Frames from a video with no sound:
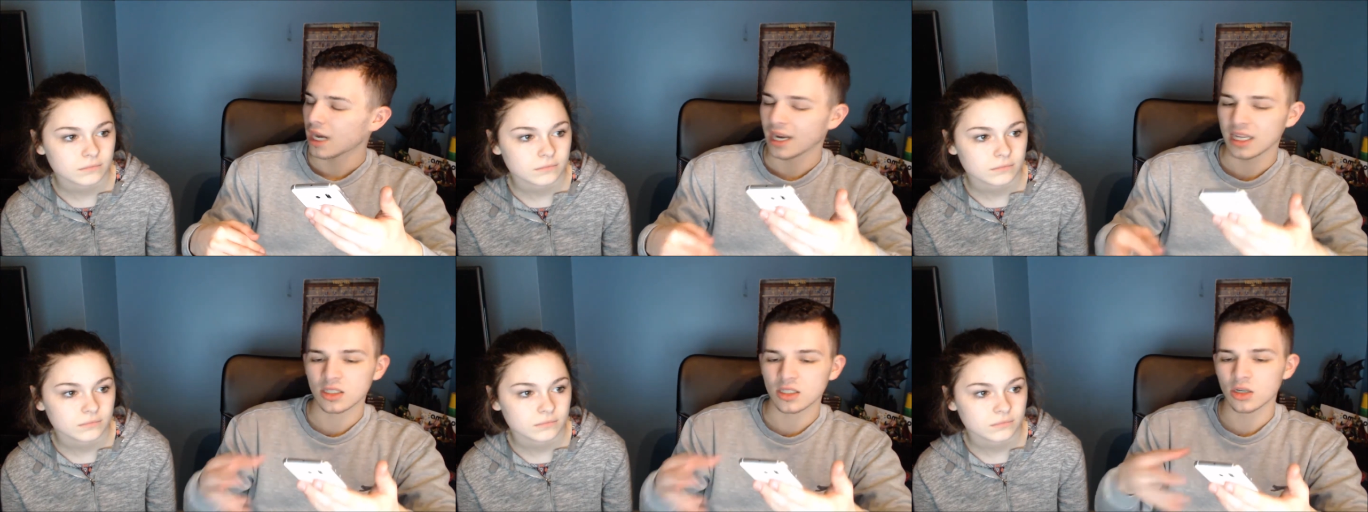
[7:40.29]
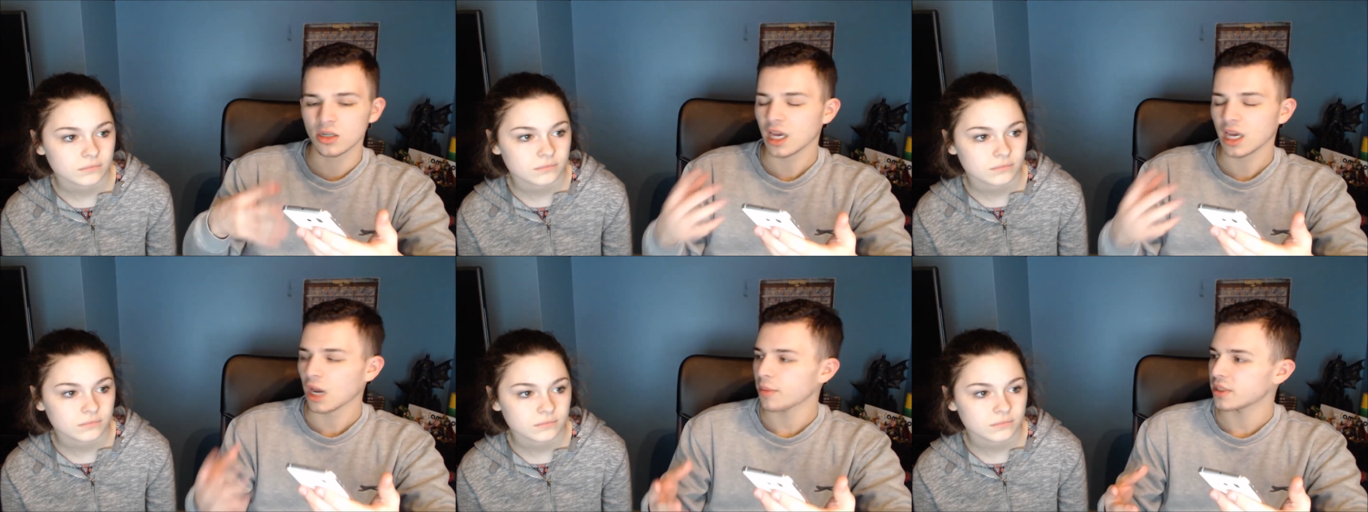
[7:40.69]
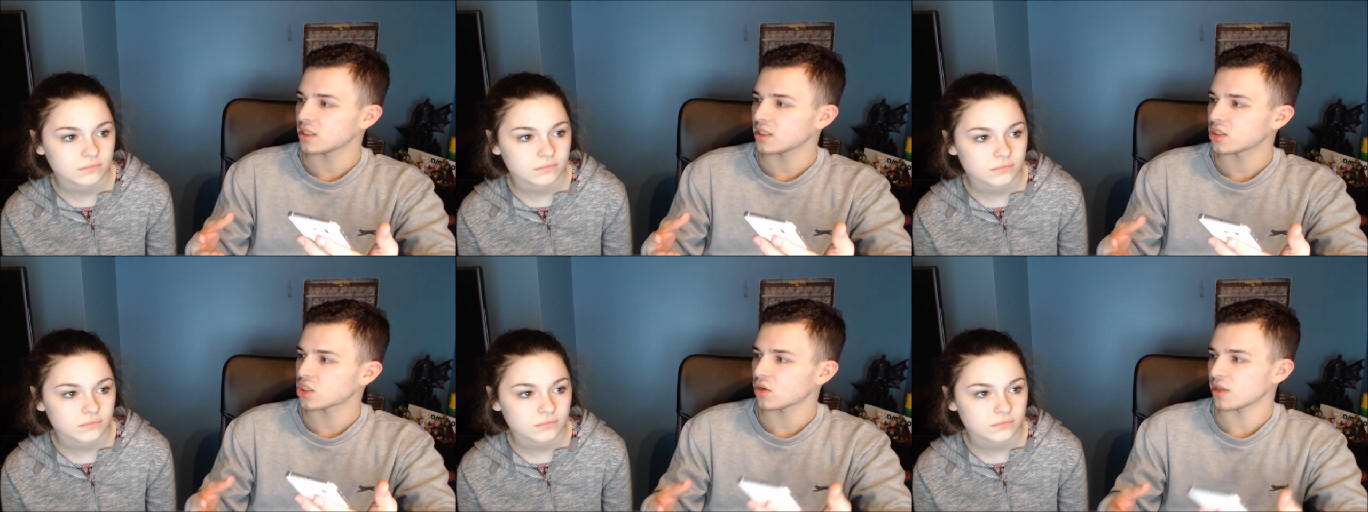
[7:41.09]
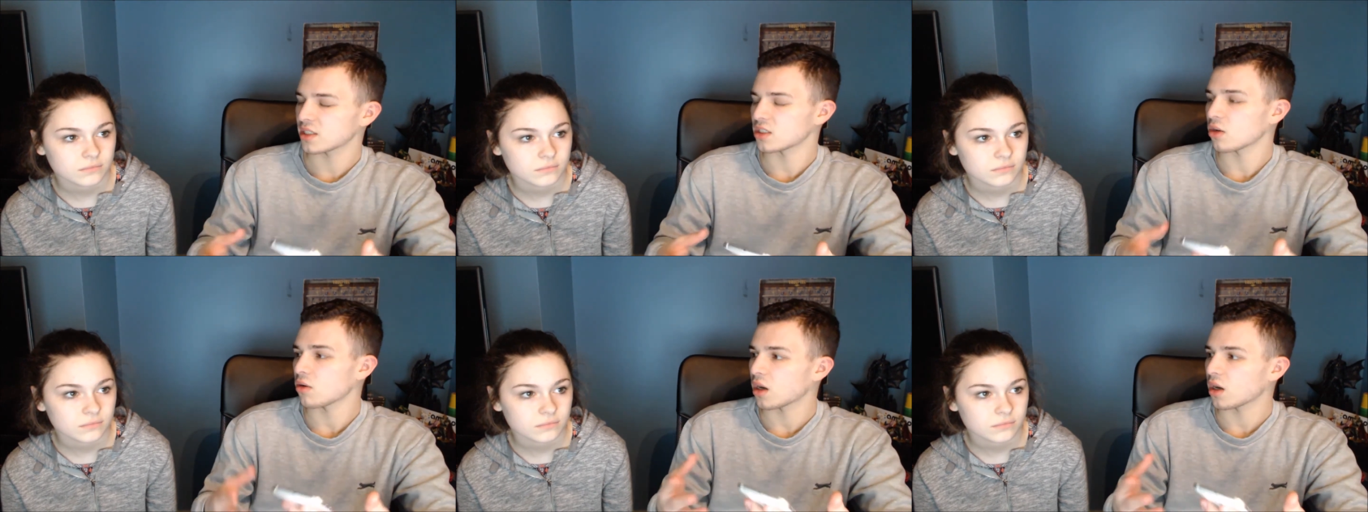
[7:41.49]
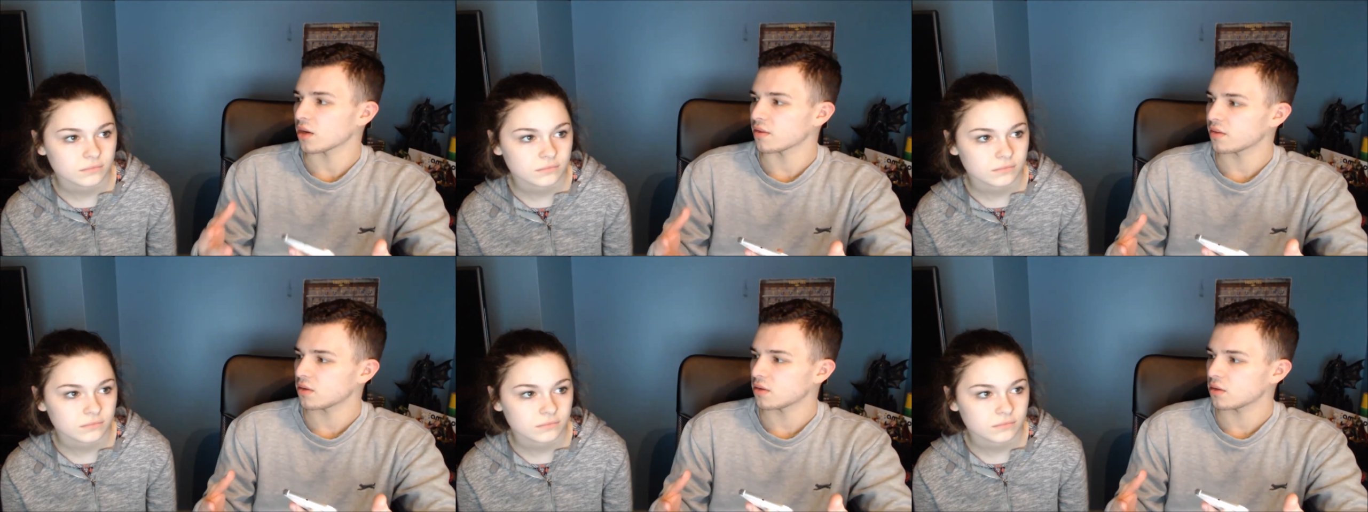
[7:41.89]
Speaker 1: And it's uninhabited, so there's no
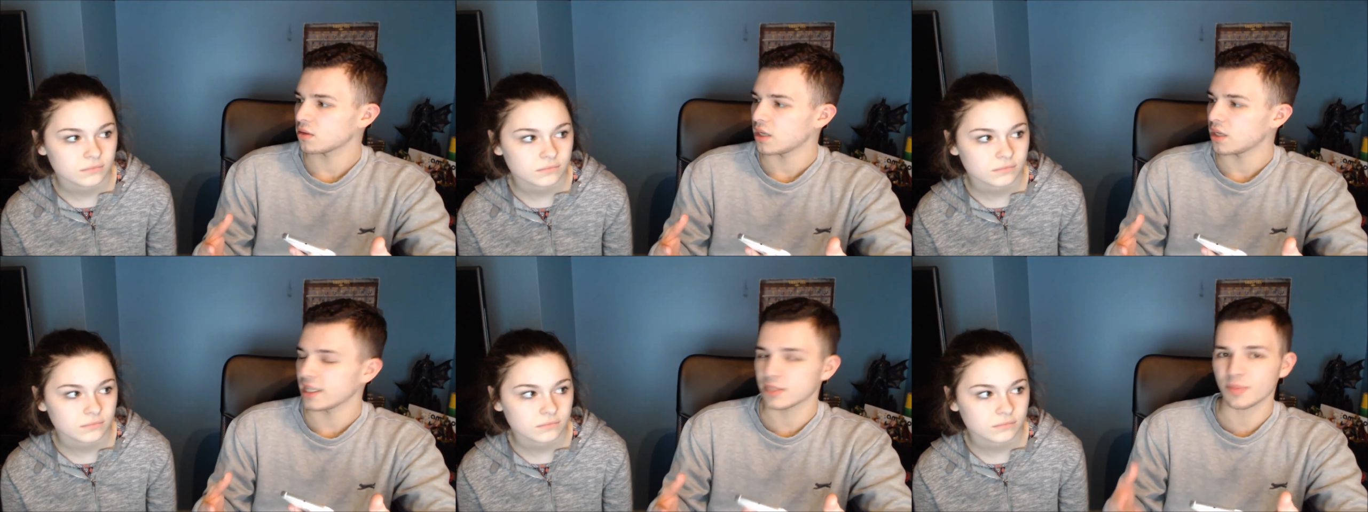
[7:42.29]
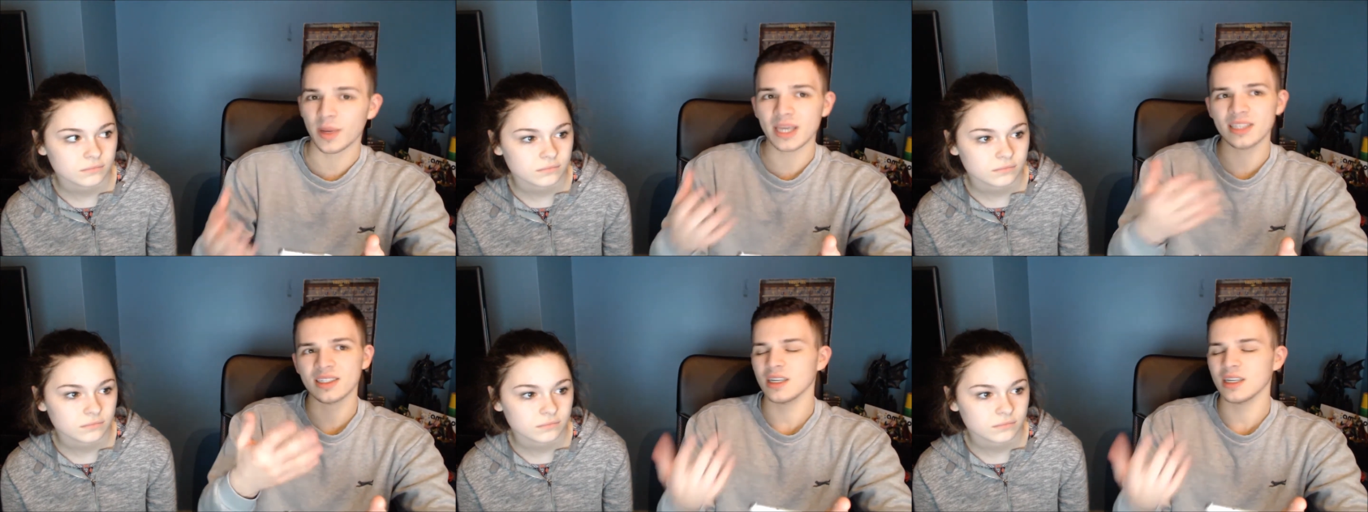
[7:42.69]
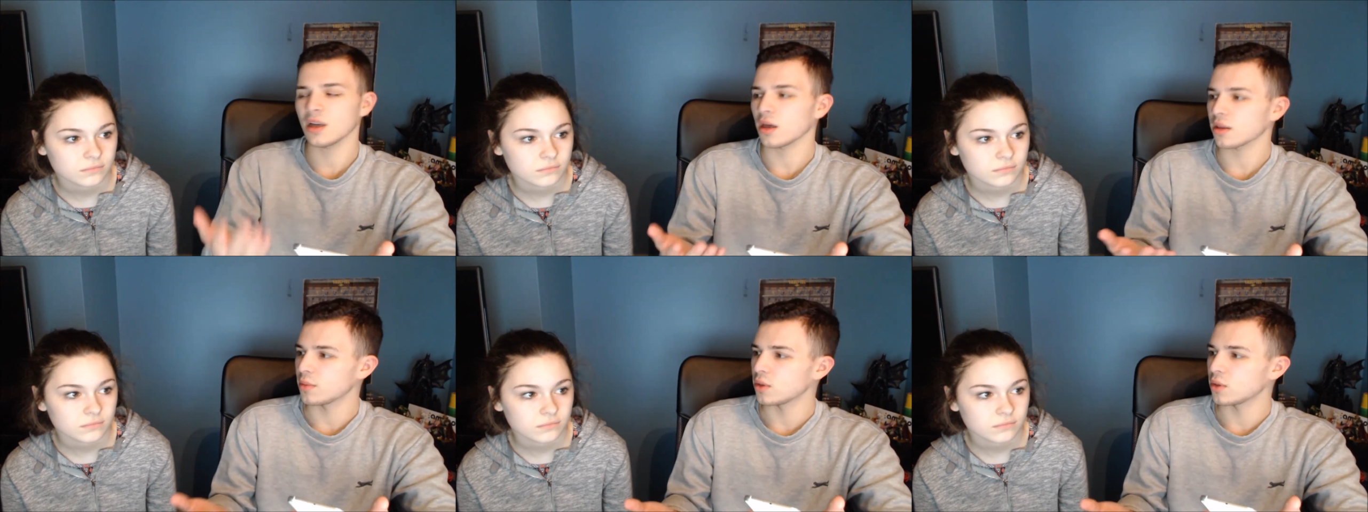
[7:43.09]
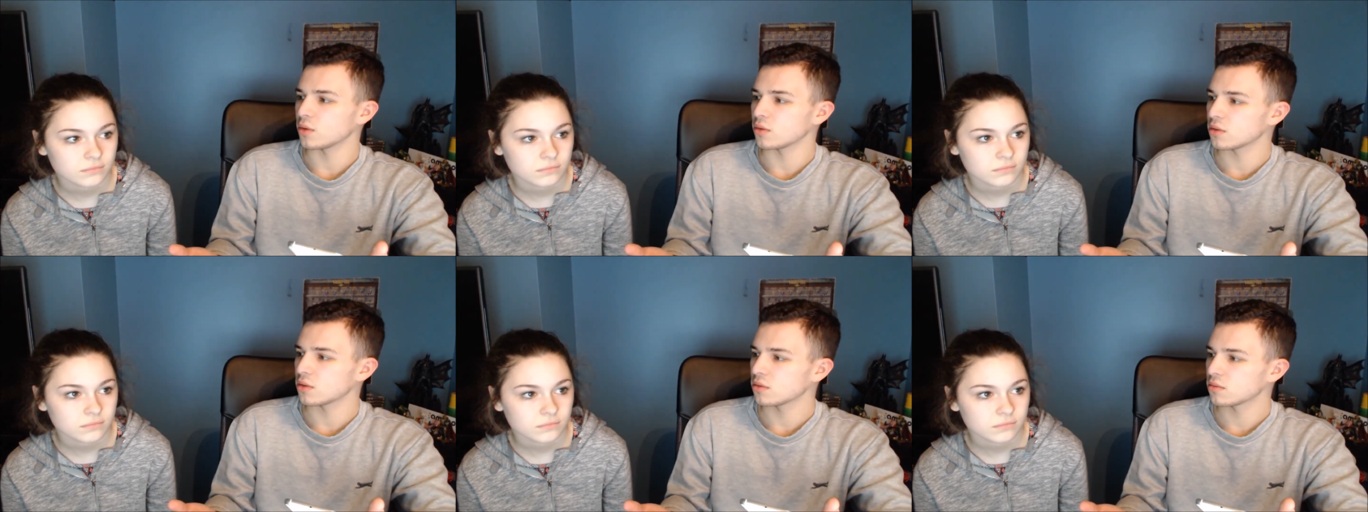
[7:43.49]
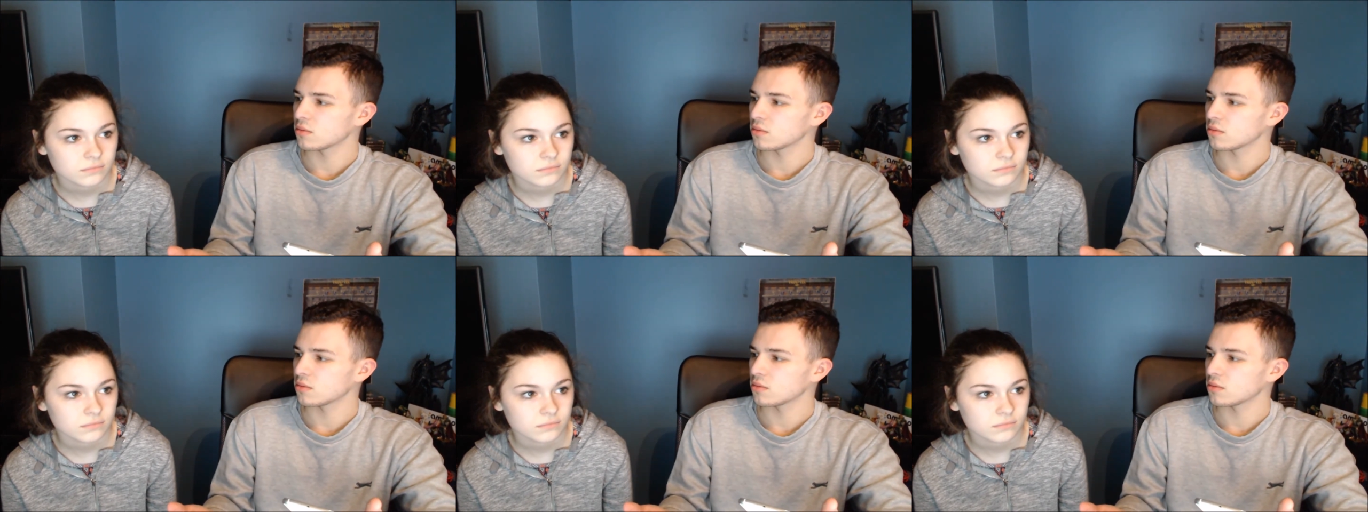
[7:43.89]
life. It's basically like the moon.